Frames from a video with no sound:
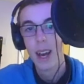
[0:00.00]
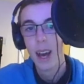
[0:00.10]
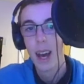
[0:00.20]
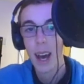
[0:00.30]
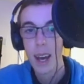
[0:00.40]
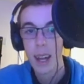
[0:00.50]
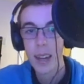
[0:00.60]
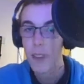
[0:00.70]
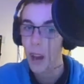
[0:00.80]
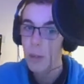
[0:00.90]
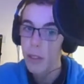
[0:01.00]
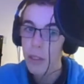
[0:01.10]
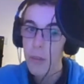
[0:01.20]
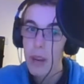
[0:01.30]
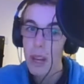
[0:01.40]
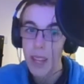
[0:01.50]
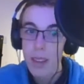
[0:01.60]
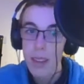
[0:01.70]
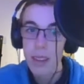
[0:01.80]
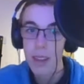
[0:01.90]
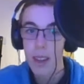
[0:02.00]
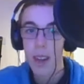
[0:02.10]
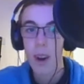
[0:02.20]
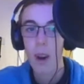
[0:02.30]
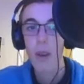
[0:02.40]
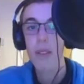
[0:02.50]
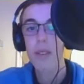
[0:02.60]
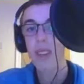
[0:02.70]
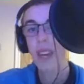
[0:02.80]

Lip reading: And if Hamilton wins, obviously